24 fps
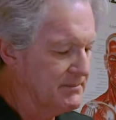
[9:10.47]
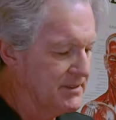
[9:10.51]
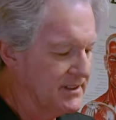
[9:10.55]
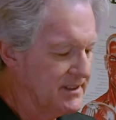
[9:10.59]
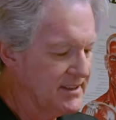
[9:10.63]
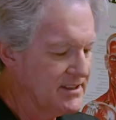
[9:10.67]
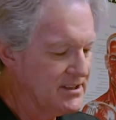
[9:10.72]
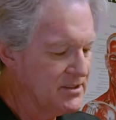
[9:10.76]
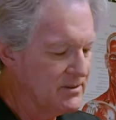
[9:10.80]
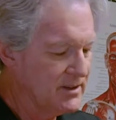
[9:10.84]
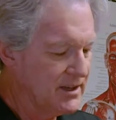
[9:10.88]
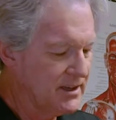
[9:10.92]
but
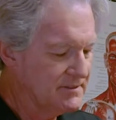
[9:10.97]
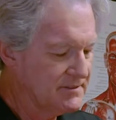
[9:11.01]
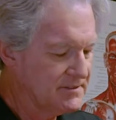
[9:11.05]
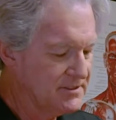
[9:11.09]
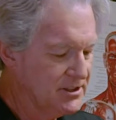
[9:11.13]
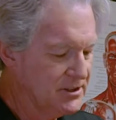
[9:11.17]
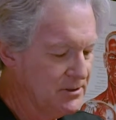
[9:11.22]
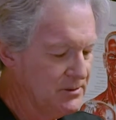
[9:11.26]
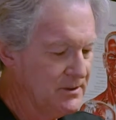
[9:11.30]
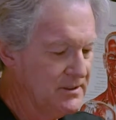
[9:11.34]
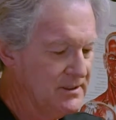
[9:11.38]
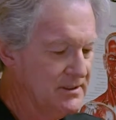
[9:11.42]
then you have
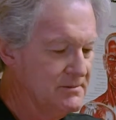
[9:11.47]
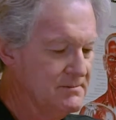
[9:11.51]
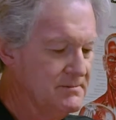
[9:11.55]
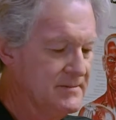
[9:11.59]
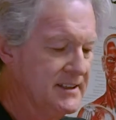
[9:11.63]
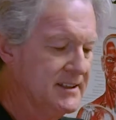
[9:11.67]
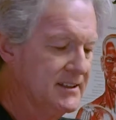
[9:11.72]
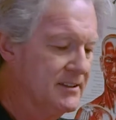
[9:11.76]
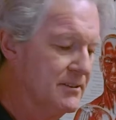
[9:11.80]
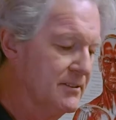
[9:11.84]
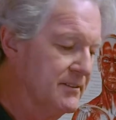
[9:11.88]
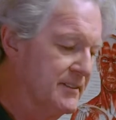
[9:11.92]
two in the
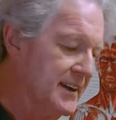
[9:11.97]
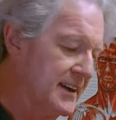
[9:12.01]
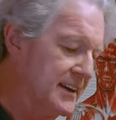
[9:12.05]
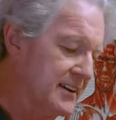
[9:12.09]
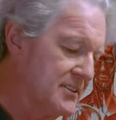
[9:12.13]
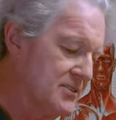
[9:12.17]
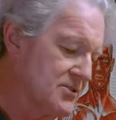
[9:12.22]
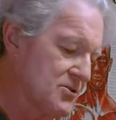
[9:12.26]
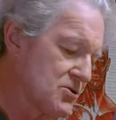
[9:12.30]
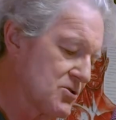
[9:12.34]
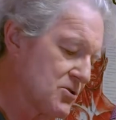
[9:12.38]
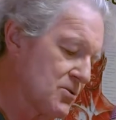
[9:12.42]
middle
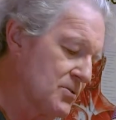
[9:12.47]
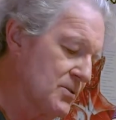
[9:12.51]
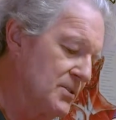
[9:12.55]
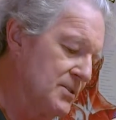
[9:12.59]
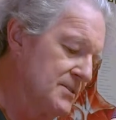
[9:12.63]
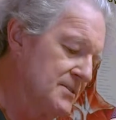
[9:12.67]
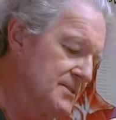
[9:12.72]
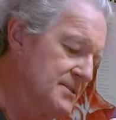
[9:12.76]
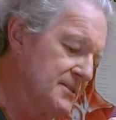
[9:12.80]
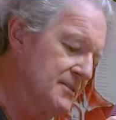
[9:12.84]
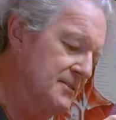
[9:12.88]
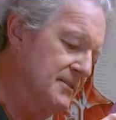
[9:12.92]
that
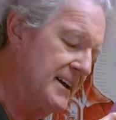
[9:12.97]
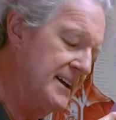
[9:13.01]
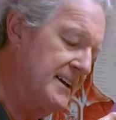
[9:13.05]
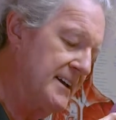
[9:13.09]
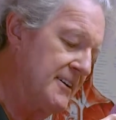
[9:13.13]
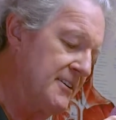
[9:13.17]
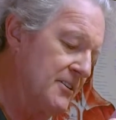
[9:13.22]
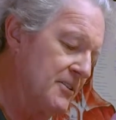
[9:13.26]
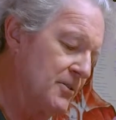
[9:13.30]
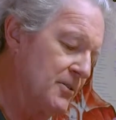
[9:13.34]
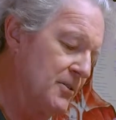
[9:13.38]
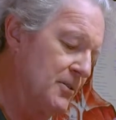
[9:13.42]
controls the
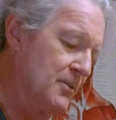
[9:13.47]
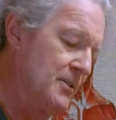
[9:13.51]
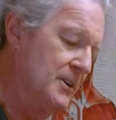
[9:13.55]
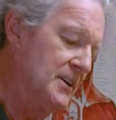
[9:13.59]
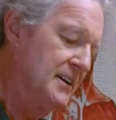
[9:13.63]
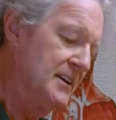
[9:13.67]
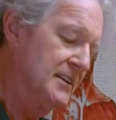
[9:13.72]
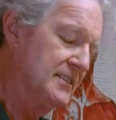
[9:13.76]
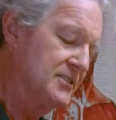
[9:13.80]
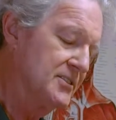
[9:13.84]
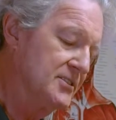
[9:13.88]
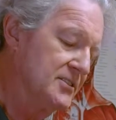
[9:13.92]
ankle
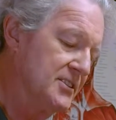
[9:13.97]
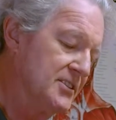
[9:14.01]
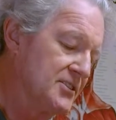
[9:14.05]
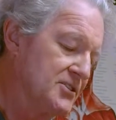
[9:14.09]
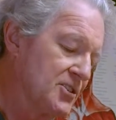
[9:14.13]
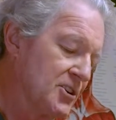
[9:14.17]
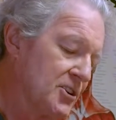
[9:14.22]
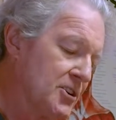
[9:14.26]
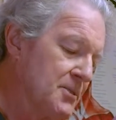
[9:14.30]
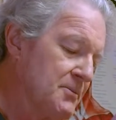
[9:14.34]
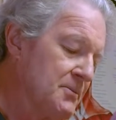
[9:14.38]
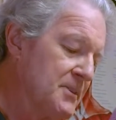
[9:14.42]
to
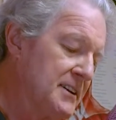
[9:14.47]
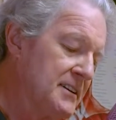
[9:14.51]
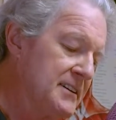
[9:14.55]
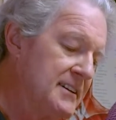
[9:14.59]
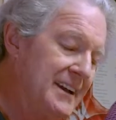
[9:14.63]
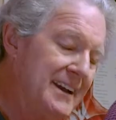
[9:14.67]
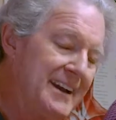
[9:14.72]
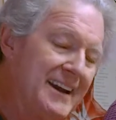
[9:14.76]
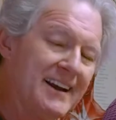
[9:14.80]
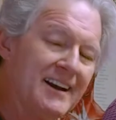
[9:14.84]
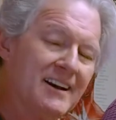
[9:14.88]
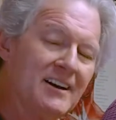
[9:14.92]
determine
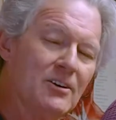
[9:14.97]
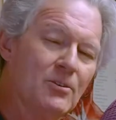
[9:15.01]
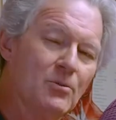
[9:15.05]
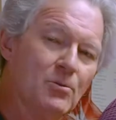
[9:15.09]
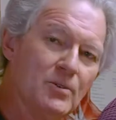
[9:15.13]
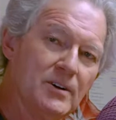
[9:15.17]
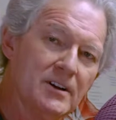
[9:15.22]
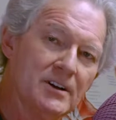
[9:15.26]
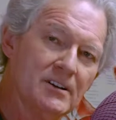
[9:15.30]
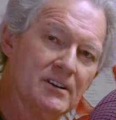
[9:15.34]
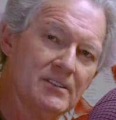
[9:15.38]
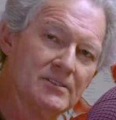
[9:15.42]
how
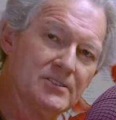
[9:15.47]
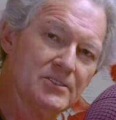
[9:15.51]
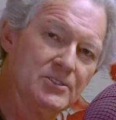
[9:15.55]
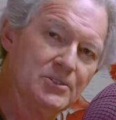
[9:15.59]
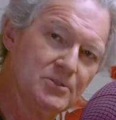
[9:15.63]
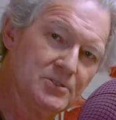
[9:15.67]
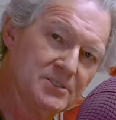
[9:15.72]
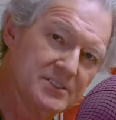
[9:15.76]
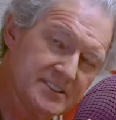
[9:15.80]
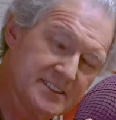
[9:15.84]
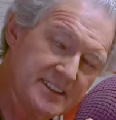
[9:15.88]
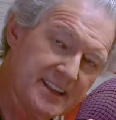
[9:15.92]
well you
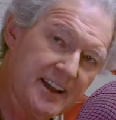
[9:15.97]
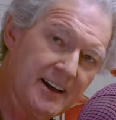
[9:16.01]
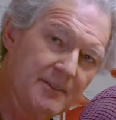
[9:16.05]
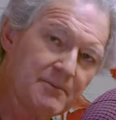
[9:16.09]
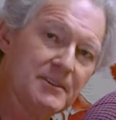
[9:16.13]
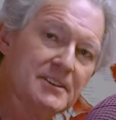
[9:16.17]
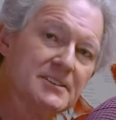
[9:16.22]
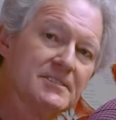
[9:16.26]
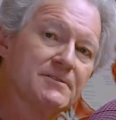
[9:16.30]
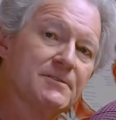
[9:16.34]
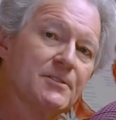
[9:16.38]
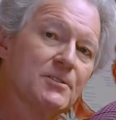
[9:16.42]

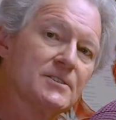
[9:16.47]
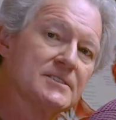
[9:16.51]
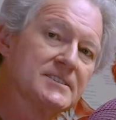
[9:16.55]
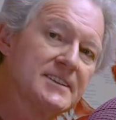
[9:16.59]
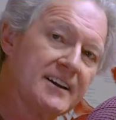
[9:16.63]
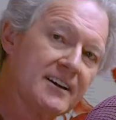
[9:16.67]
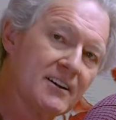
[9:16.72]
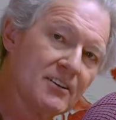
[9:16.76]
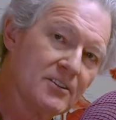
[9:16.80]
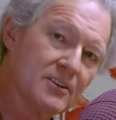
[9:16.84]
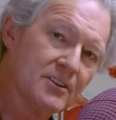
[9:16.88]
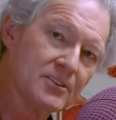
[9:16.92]
step as far as
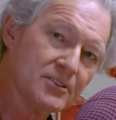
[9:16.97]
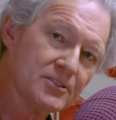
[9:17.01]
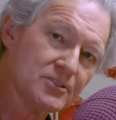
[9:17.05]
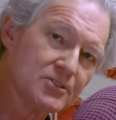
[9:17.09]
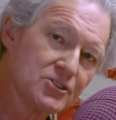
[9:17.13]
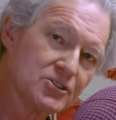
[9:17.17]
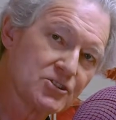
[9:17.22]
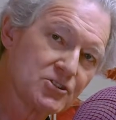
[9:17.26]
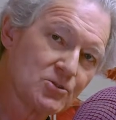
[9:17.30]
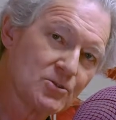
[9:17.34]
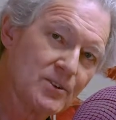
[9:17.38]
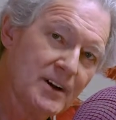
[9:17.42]
how long your
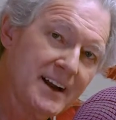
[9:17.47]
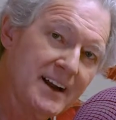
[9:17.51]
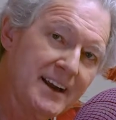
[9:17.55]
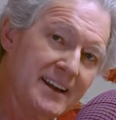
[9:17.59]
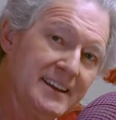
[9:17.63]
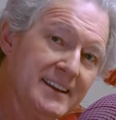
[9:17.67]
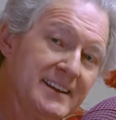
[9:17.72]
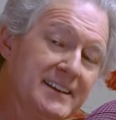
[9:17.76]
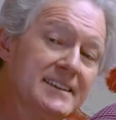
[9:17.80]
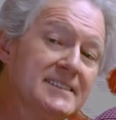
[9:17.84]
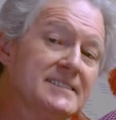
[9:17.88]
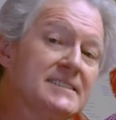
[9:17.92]

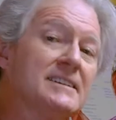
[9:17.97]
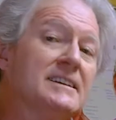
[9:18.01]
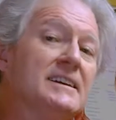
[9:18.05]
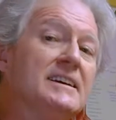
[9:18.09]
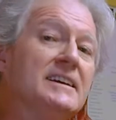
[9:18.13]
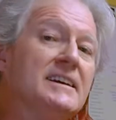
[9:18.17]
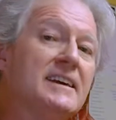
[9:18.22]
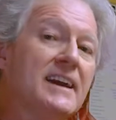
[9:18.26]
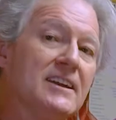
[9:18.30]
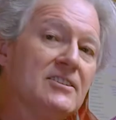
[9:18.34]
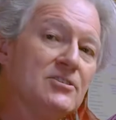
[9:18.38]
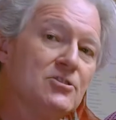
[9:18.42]
stride is
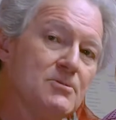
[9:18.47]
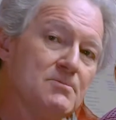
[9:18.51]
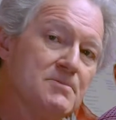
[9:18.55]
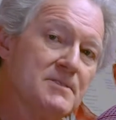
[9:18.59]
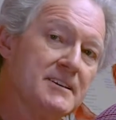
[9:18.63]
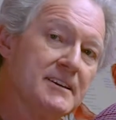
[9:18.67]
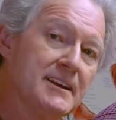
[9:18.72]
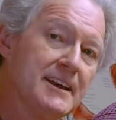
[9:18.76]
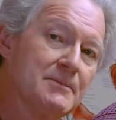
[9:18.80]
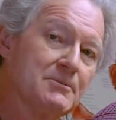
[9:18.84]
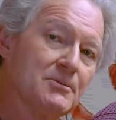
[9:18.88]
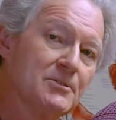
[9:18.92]
and you
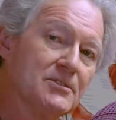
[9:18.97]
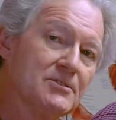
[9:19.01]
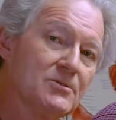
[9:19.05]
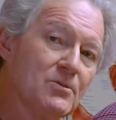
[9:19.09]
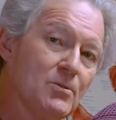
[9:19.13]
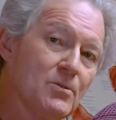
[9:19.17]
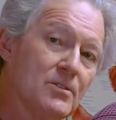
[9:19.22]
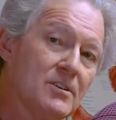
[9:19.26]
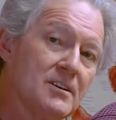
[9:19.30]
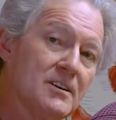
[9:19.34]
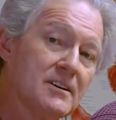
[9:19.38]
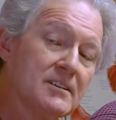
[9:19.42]
being able to
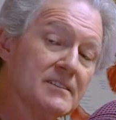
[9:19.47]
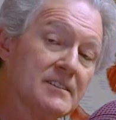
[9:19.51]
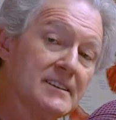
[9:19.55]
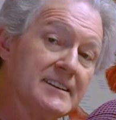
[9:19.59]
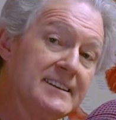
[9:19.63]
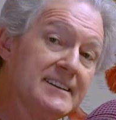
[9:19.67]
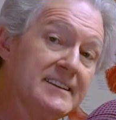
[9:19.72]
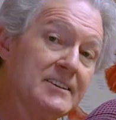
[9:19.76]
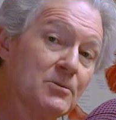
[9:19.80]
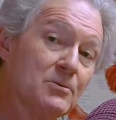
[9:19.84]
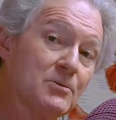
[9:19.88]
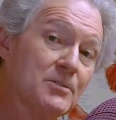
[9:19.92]
walk
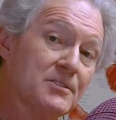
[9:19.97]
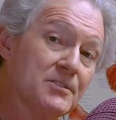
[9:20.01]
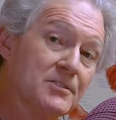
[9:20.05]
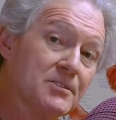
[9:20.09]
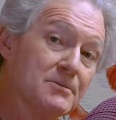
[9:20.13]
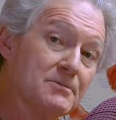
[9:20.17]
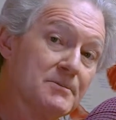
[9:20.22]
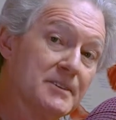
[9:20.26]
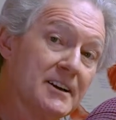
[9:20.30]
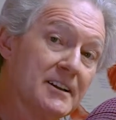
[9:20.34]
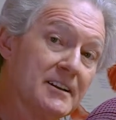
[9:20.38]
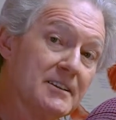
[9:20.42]
leading with
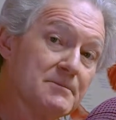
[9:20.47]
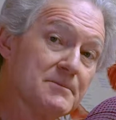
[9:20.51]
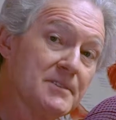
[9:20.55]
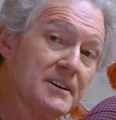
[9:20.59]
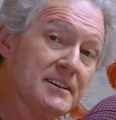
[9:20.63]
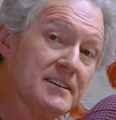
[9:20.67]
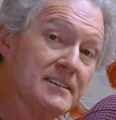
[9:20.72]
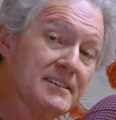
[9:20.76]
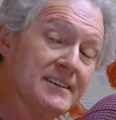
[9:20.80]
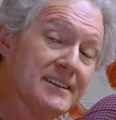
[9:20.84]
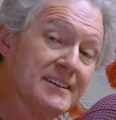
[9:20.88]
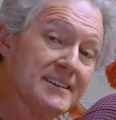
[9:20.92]
your belly
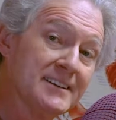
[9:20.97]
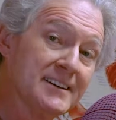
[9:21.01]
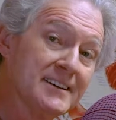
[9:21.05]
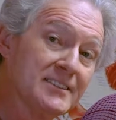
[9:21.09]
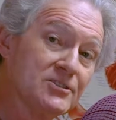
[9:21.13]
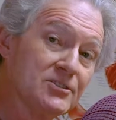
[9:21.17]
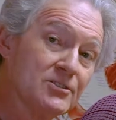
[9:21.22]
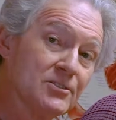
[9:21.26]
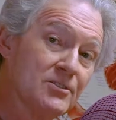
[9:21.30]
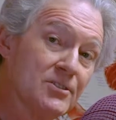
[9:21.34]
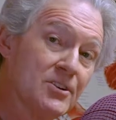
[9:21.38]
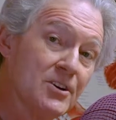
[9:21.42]
button and
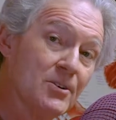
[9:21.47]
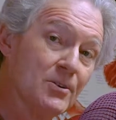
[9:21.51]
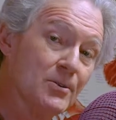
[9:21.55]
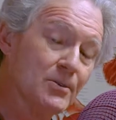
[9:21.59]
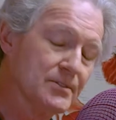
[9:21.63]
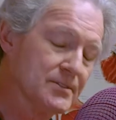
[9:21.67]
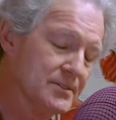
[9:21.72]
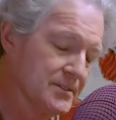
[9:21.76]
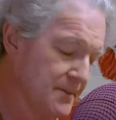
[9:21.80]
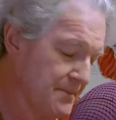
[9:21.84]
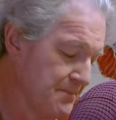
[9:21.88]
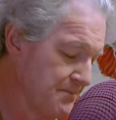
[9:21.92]
not your
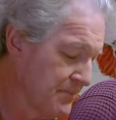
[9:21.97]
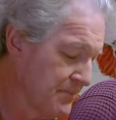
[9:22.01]
nose.